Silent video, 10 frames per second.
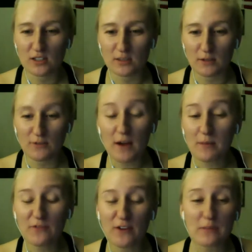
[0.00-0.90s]
I'm like, I'm not
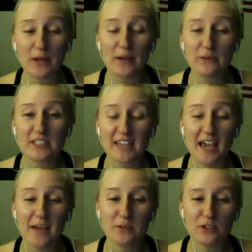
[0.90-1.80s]
fucking playing with this
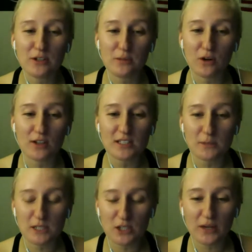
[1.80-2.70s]
game with you anymore unless we
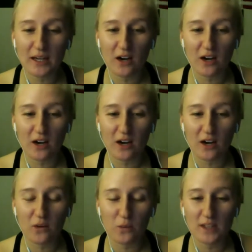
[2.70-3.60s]
do it on one
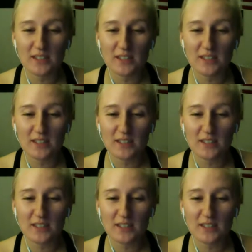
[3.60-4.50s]
TV, and I don't give
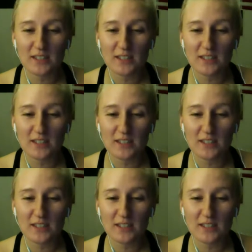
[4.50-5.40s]
a shit if
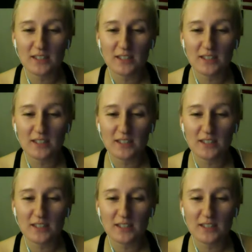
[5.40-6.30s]
it's the tiny little
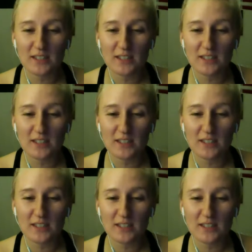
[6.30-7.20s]
screen where if
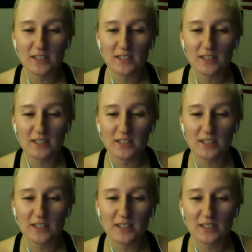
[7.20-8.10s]
you want to play it, that's how we're
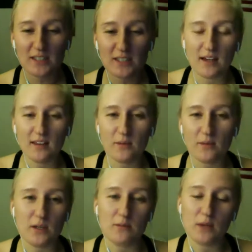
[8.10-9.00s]
going to play it. And then
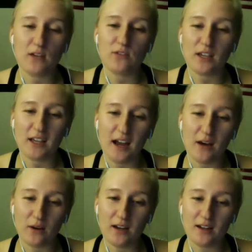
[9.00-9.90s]
we played for like an
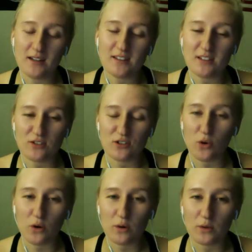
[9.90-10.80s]
hour, and it's still just
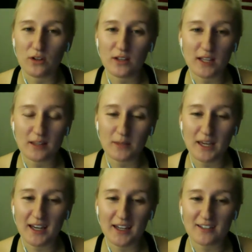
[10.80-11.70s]
horrible. Like, the
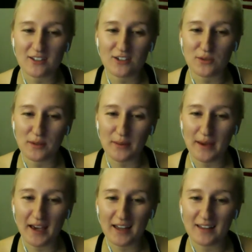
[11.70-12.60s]
mechanics are just really
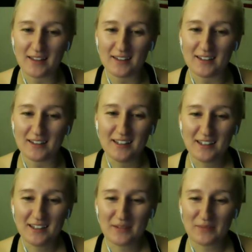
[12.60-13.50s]
bad. The
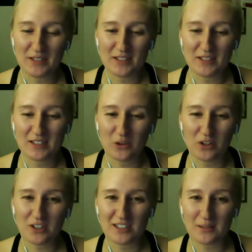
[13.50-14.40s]
storage
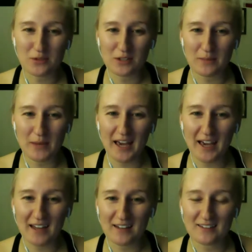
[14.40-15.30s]
system's
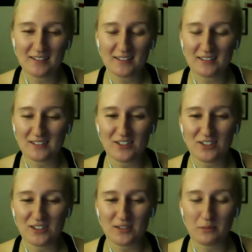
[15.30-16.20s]
bad. It's
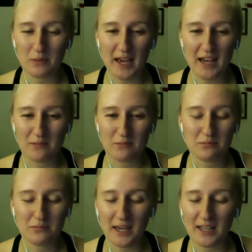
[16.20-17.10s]
just a bad
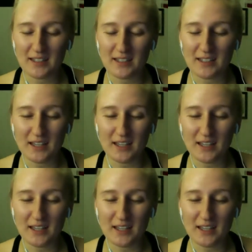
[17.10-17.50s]
game.